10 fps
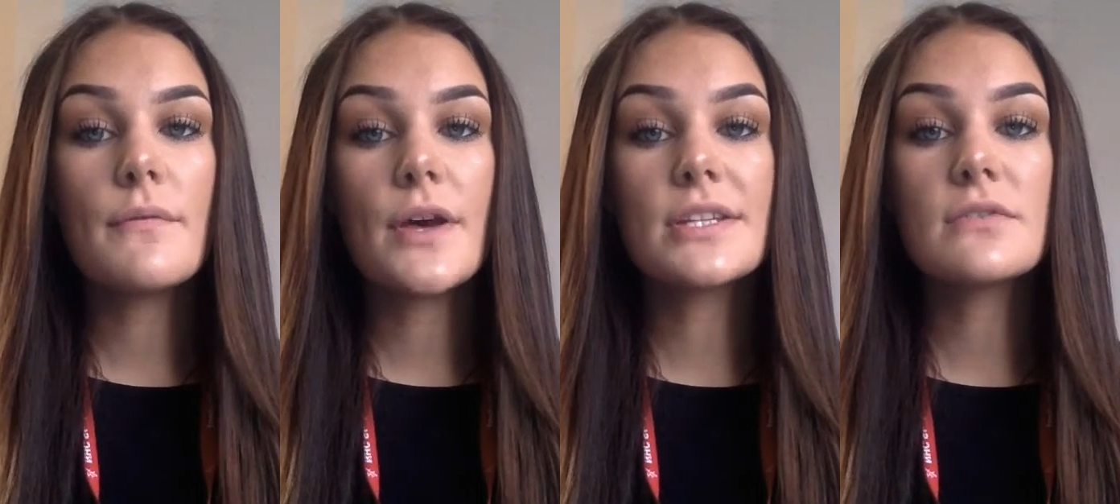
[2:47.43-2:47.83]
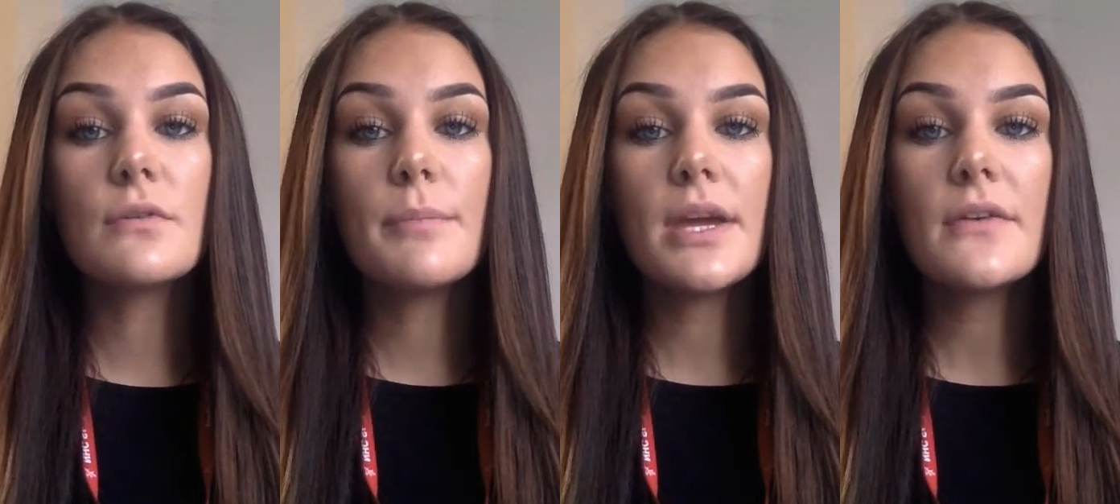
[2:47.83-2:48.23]
refers
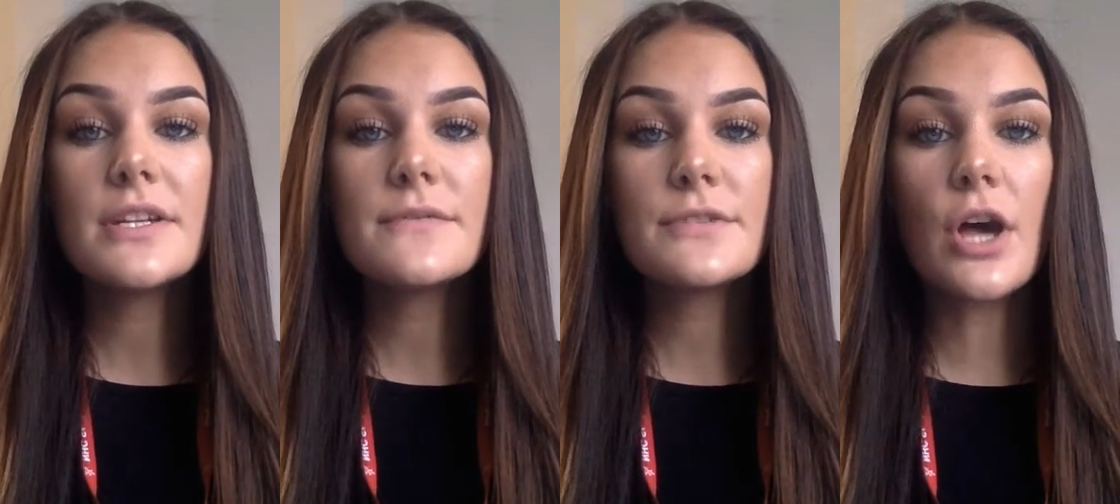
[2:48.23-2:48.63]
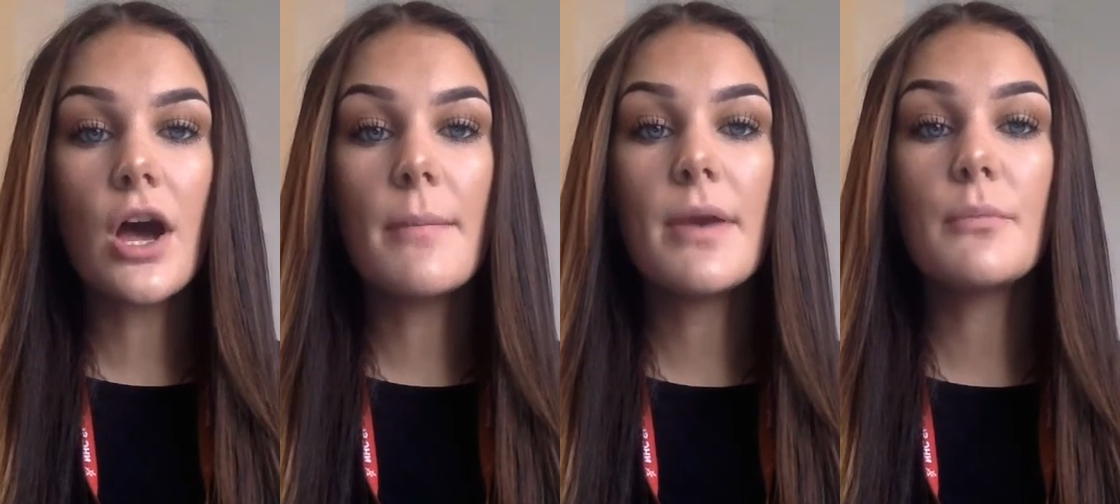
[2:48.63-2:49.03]
to a period of
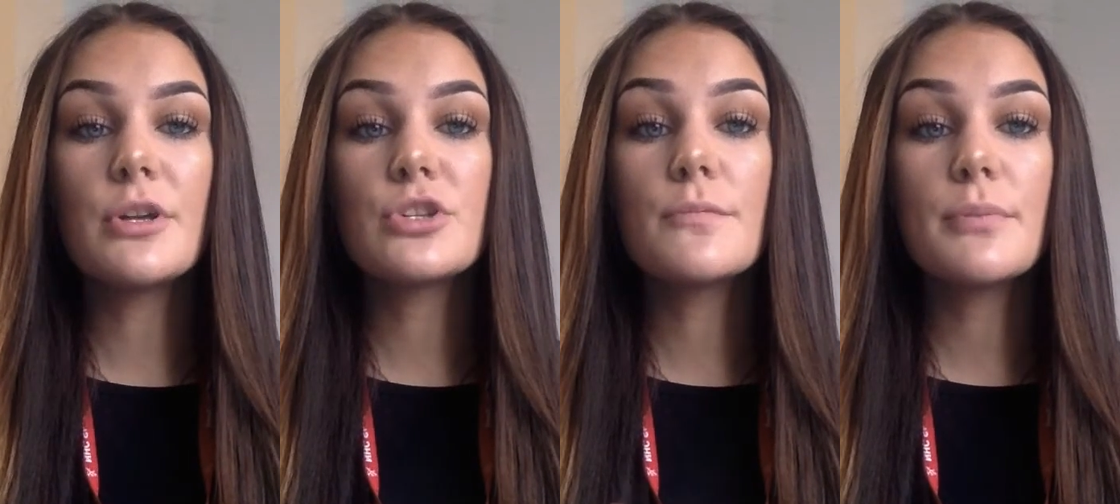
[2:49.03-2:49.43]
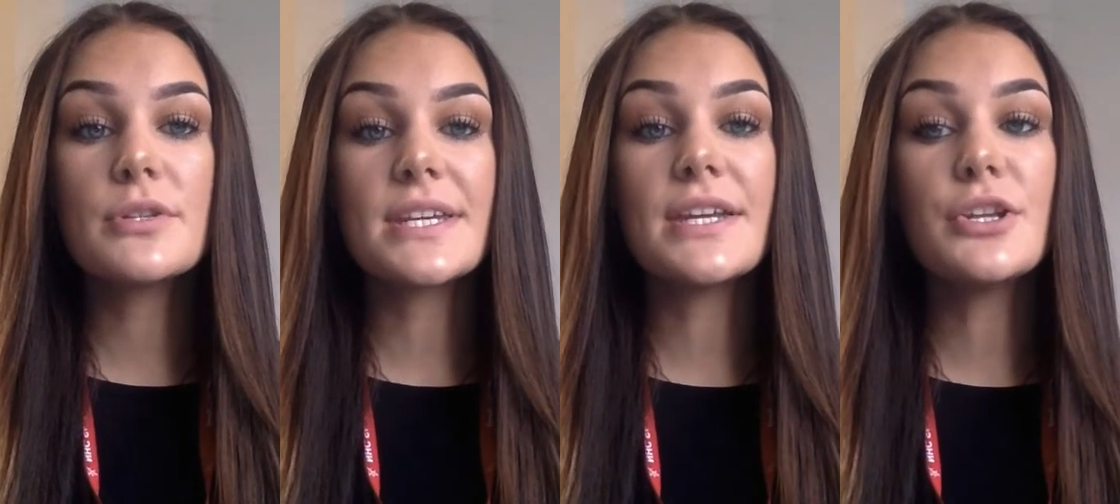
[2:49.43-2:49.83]
time in which your
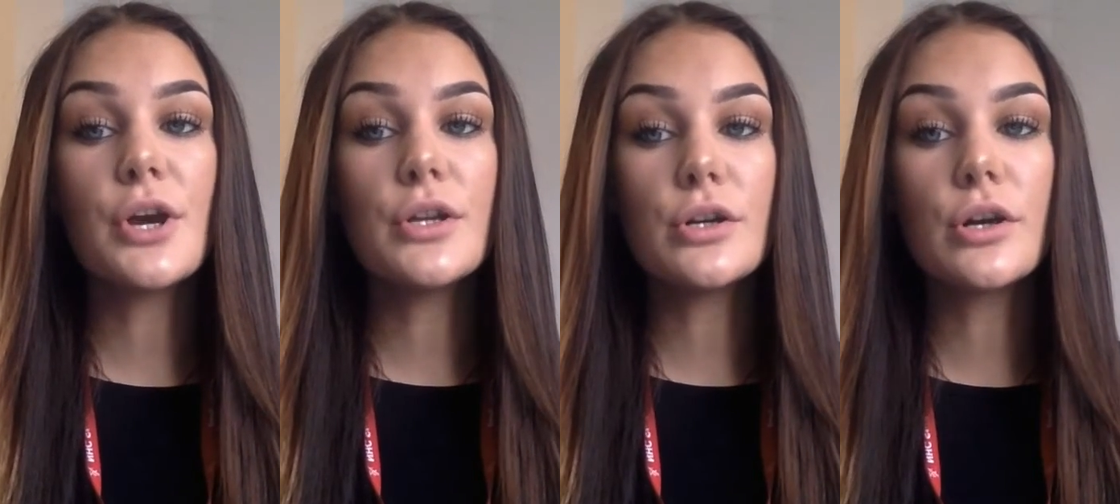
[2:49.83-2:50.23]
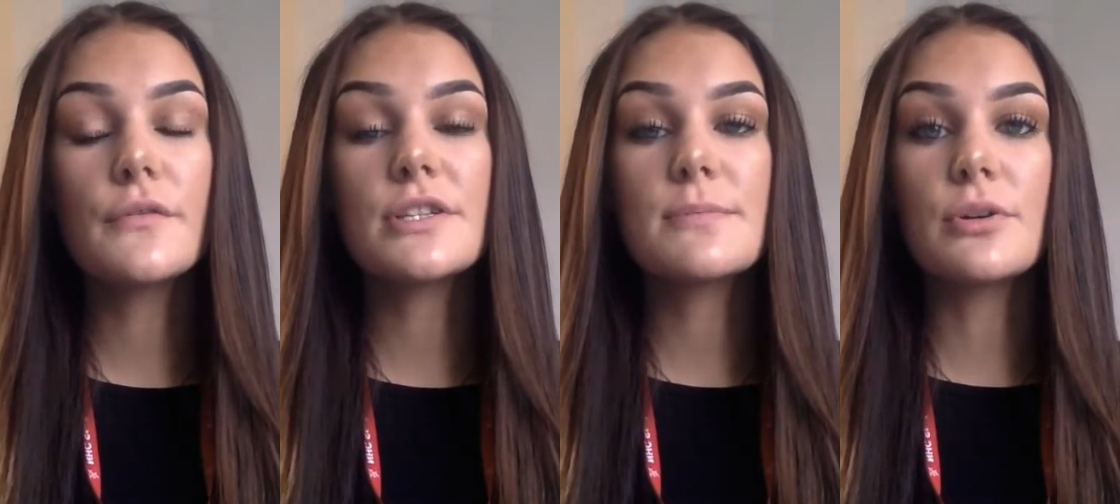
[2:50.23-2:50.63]
body no
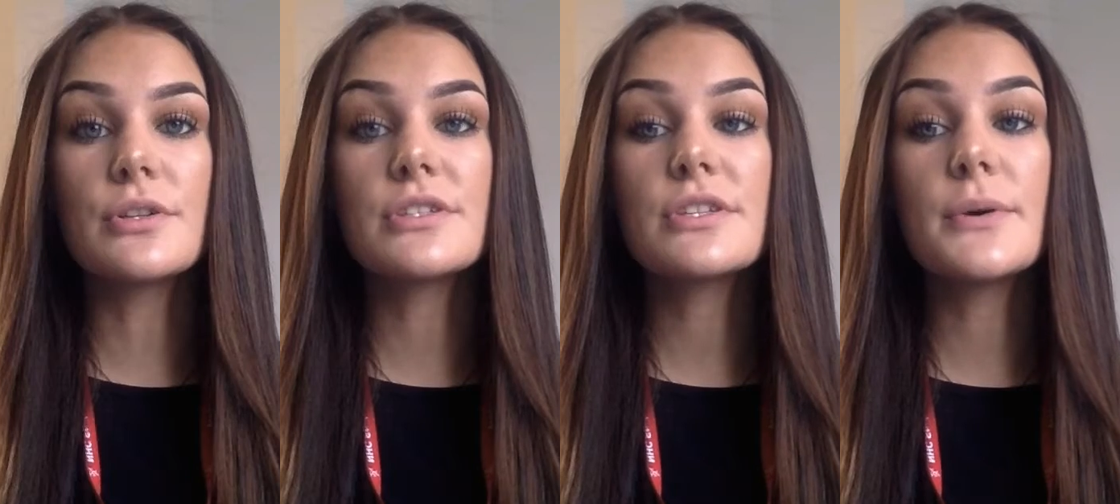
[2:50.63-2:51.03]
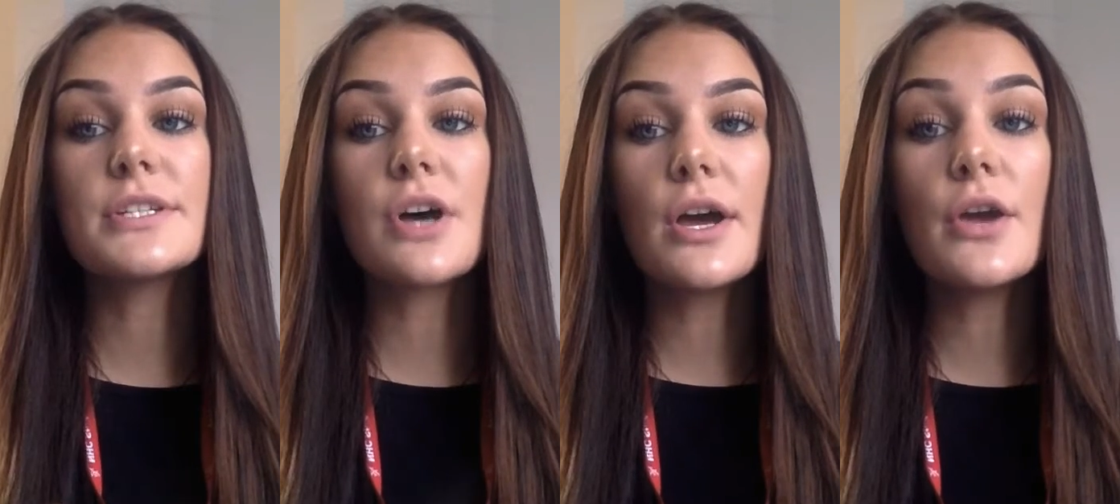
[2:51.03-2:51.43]
longer responds to a
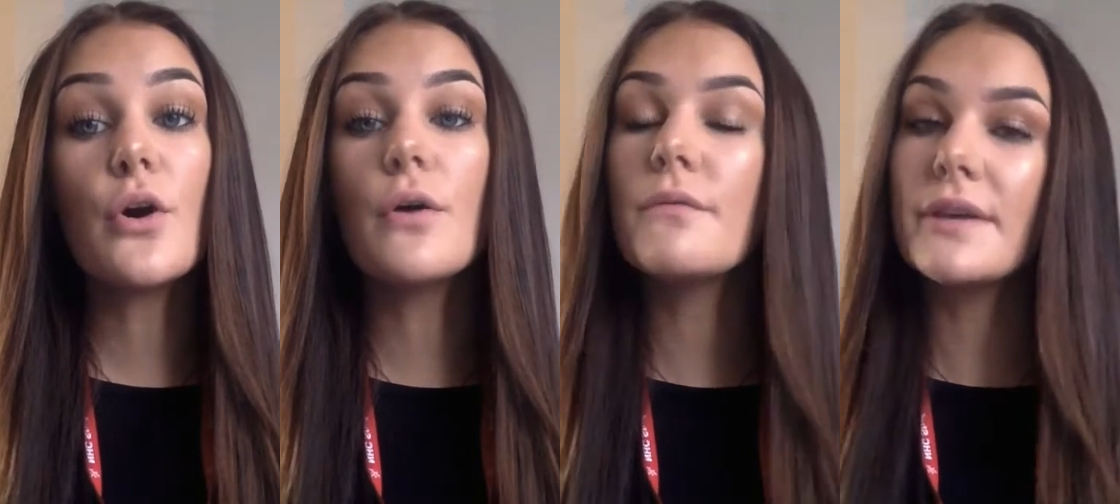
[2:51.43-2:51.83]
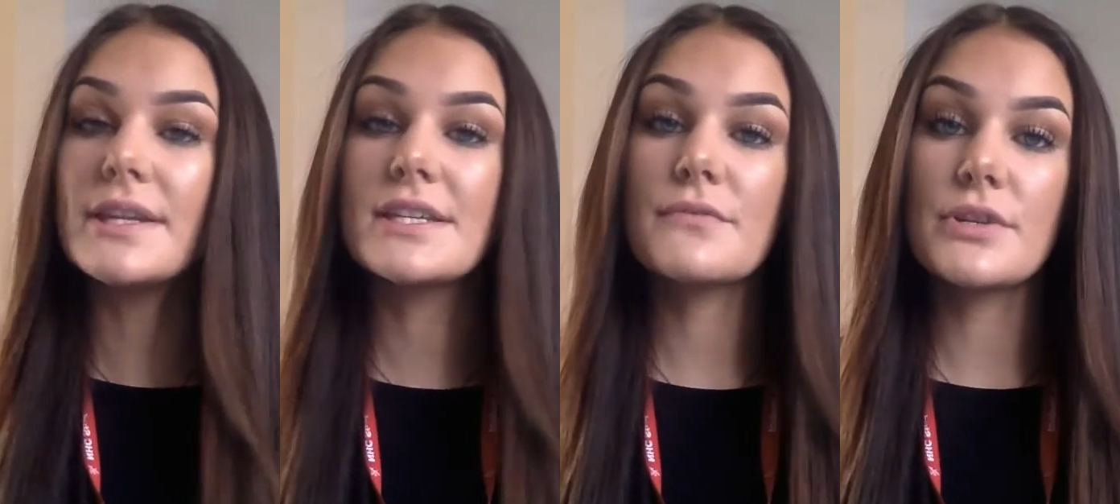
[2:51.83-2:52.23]
diet or
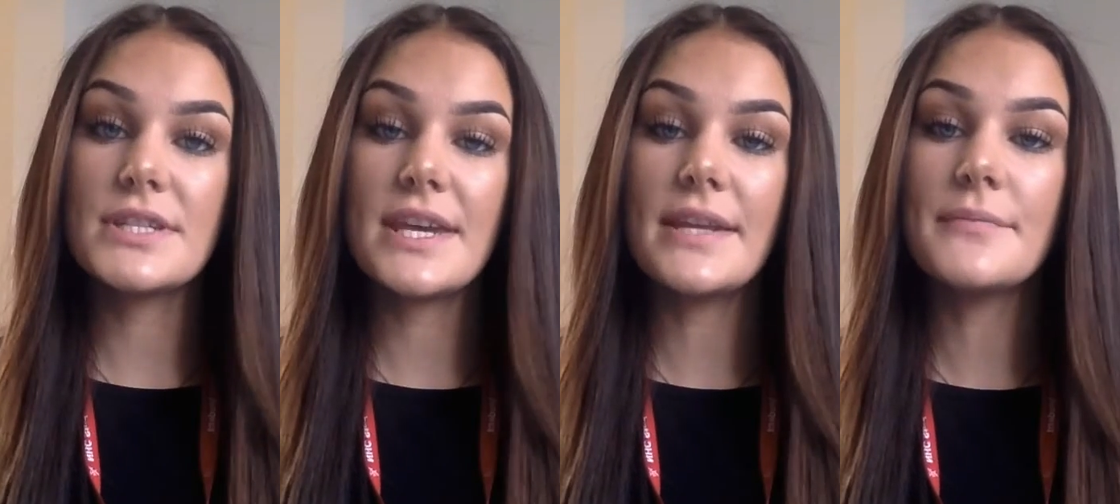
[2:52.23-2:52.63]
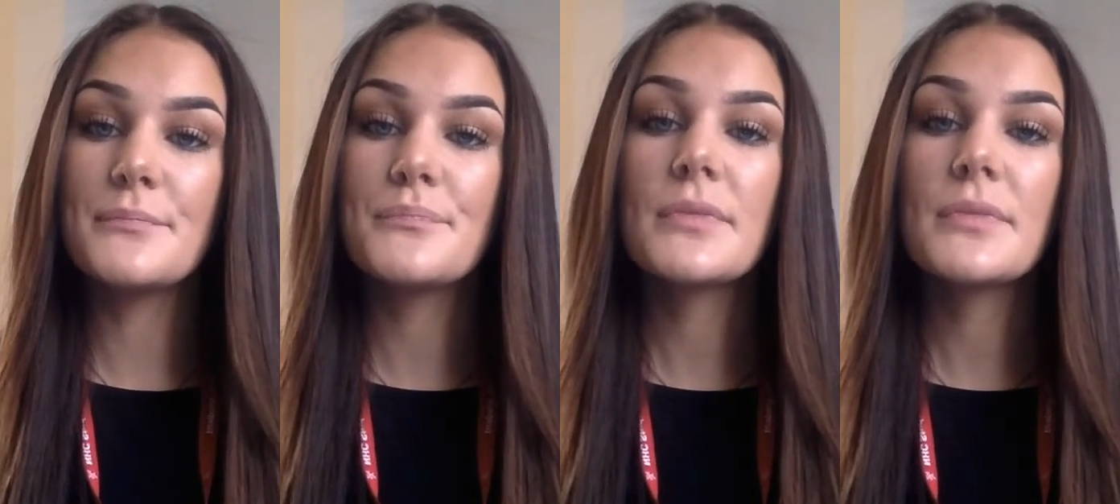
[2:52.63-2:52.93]
fitness routine.